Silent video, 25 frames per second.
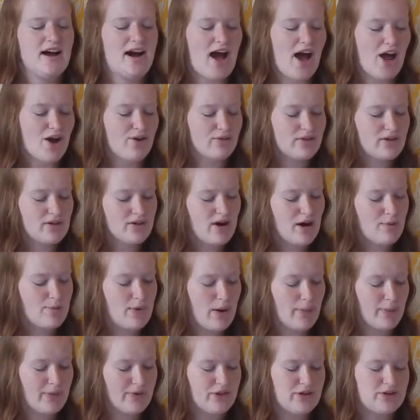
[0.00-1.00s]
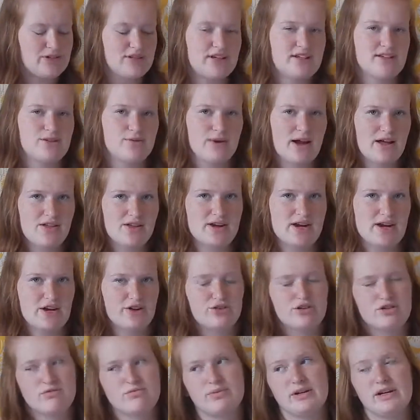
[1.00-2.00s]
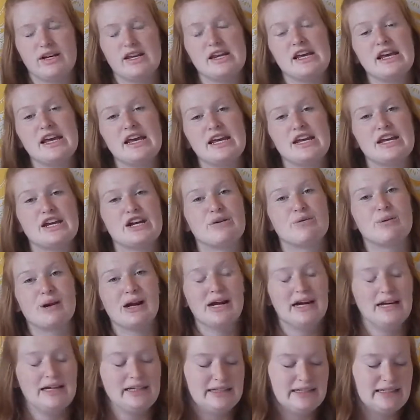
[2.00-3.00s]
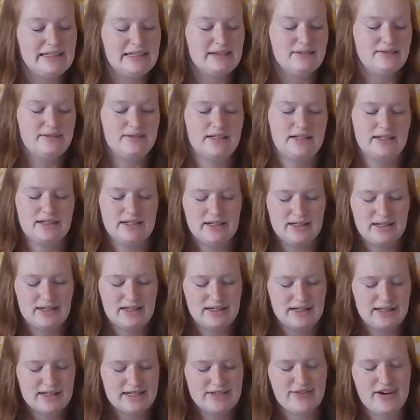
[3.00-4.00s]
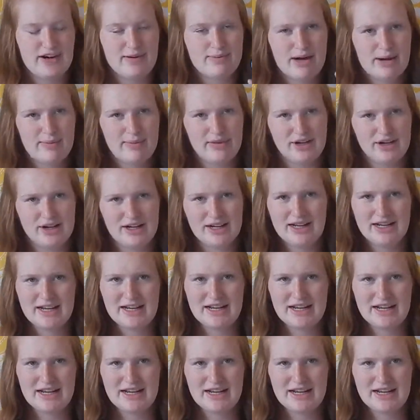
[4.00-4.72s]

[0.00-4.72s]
I don't really know how popular this is around the nation, but here where I live, it's very popular.